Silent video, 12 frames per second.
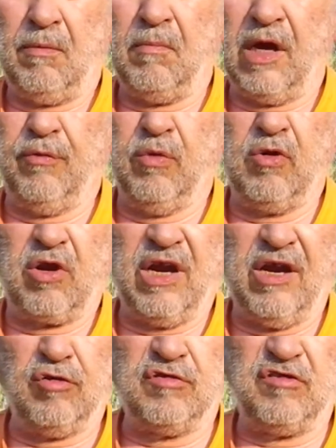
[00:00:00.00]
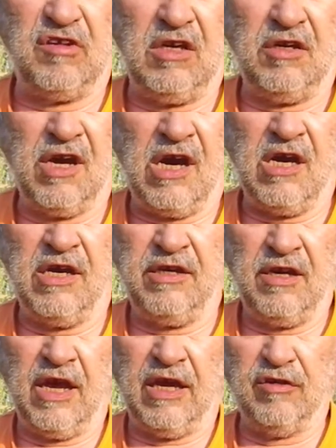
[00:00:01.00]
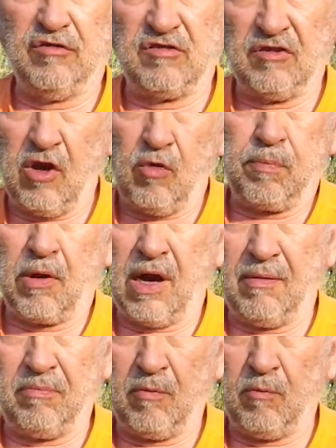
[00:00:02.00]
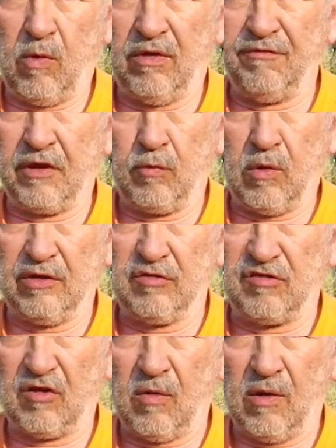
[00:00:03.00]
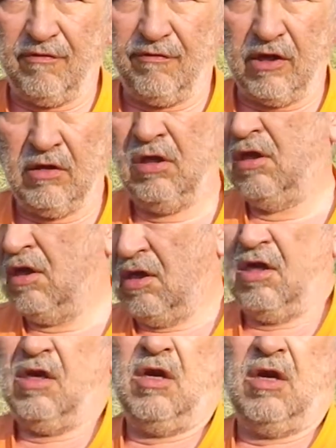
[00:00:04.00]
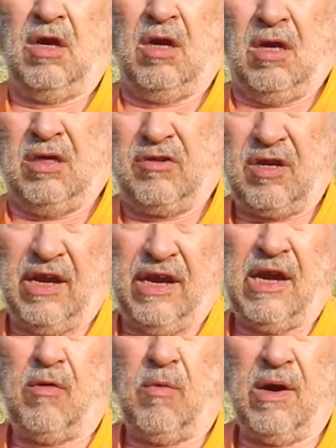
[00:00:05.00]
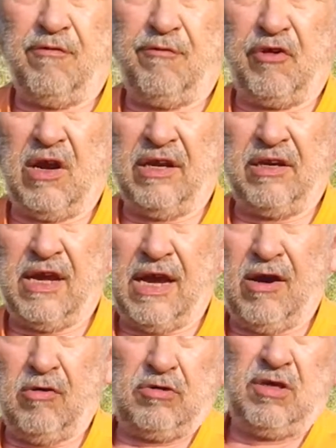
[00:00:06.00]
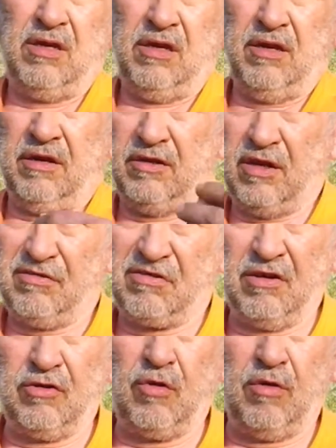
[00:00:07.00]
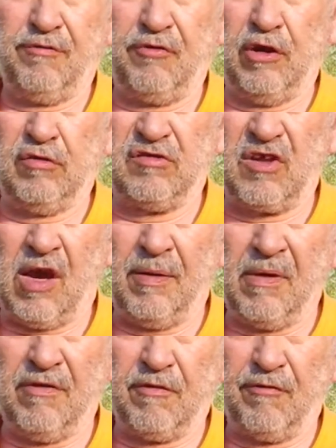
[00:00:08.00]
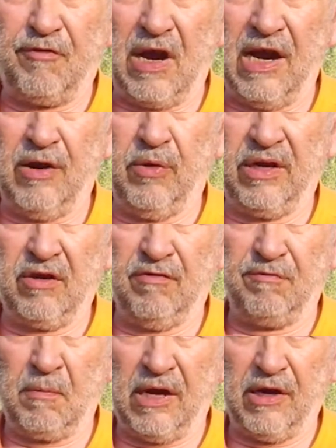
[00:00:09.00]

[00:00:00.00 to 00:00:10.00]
my Ruger LC9 has no problem with it whatsoever. Today I want to find out, in addition to a first time ever firing of my